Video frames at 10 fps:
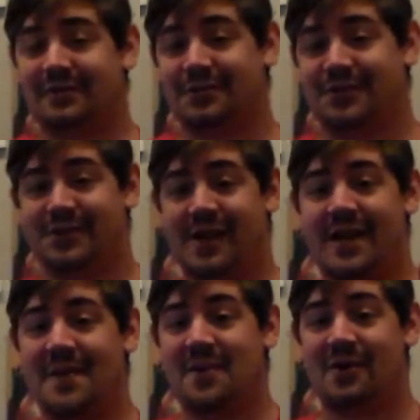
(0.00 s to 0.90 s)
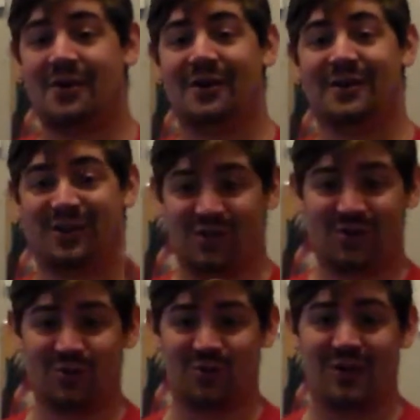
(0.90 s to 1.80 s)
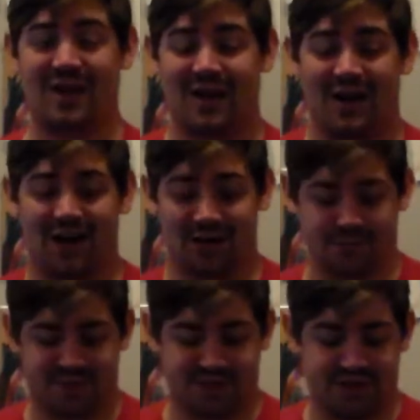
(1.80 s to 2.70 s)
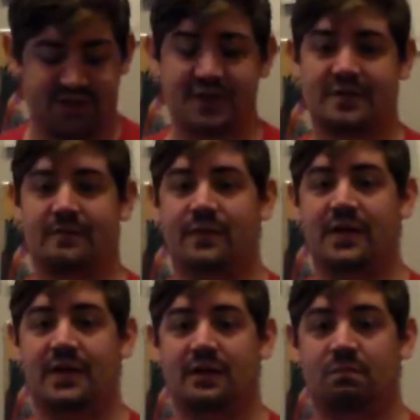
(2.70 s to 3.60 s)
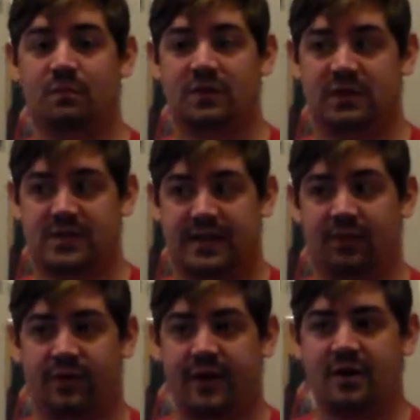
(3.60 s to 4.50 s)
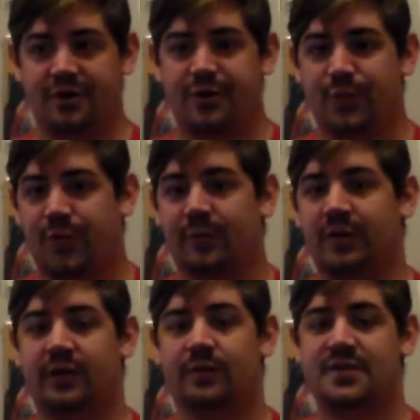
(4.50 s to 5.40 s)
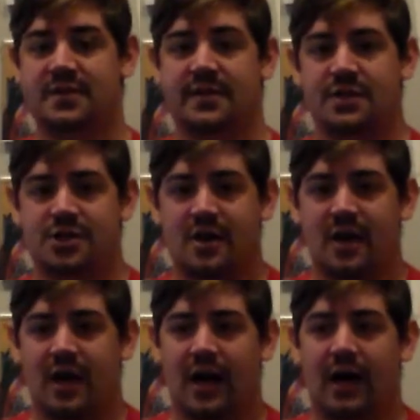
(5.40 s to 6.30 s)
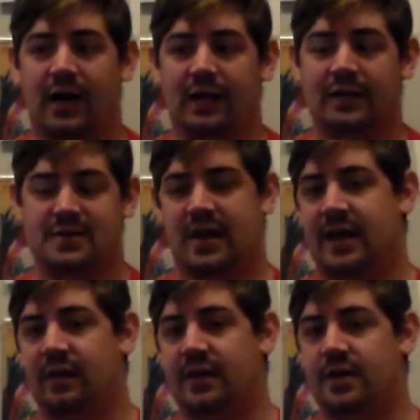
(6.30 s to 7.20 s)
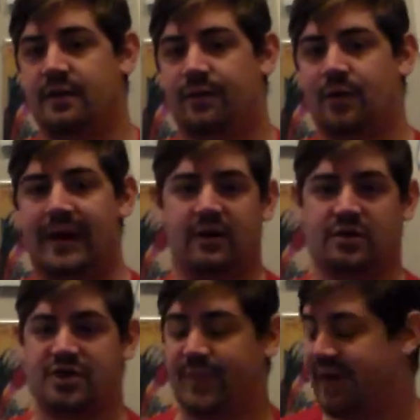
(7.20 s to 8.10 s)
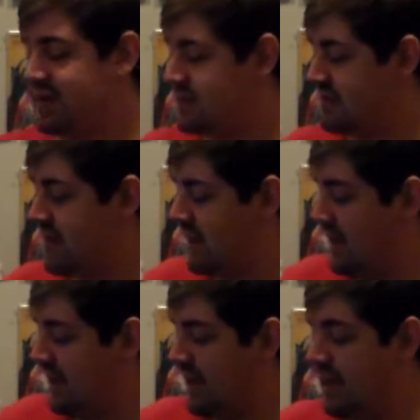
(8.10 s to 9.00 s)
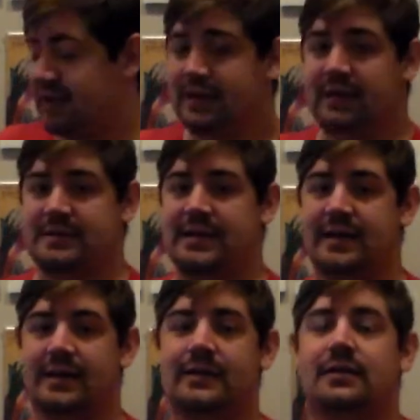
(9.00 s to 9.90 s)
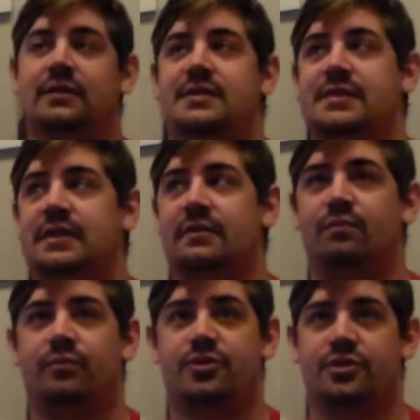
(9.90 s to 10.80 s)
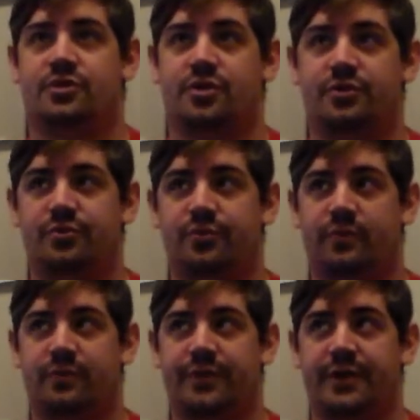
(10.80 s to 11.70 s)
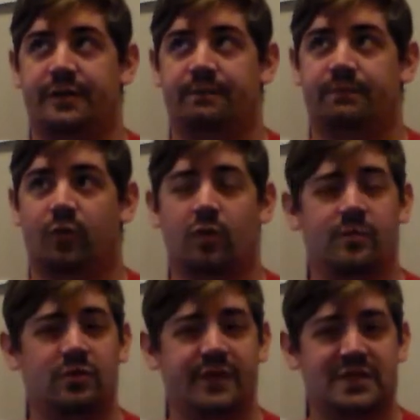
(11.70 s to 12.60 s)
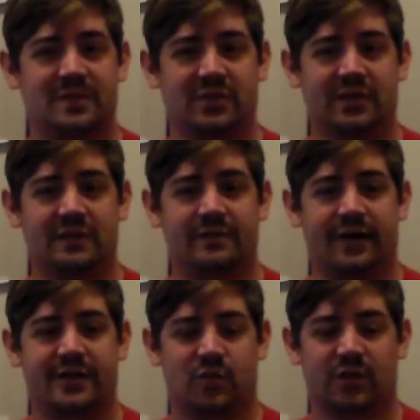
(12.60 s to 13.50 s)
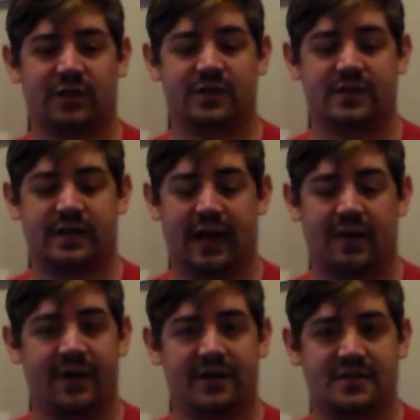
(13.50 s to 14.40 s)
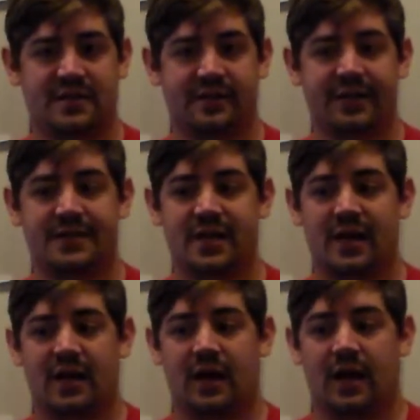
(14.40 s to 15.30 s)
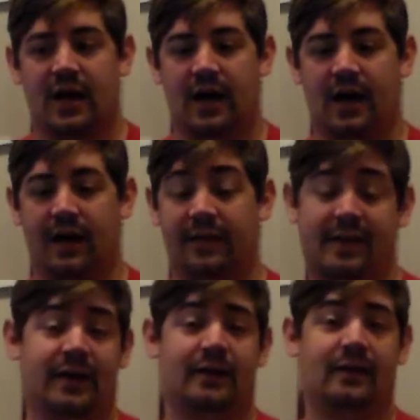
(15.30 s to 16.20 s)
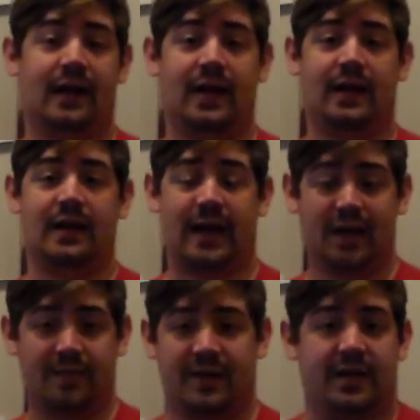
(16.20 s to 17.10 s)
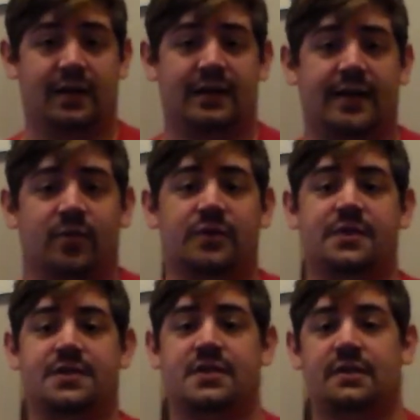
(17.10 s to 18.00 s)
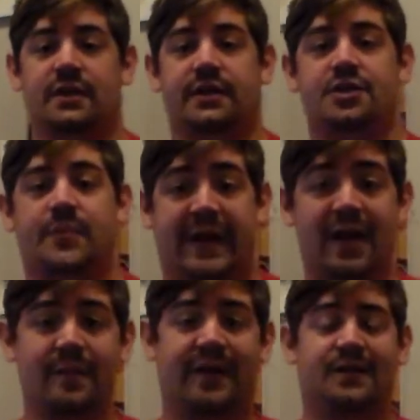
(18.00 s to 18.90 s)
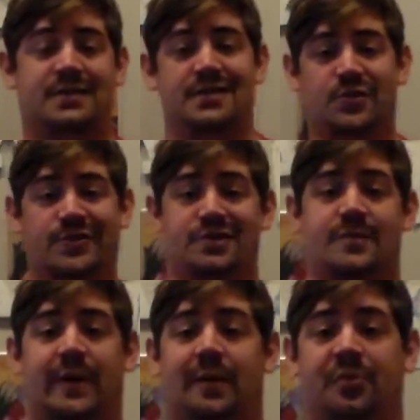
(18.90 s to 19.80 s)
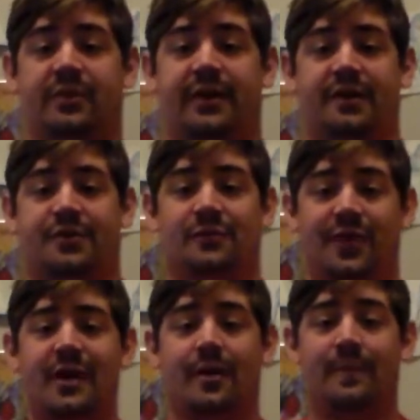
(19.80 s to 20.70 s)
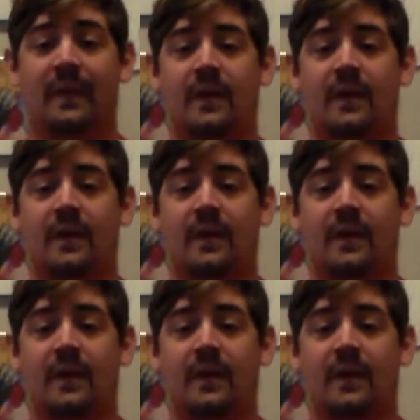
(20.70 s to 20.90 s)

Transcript: Shame on you. Stitch is the title character from Lilo and Stitch. He is an alien from outer space, and he has had, let's see, two, three, four movies, I believe, as well as an animated series, and then an anime that was done in Japan because Stitch was such a popular character over there.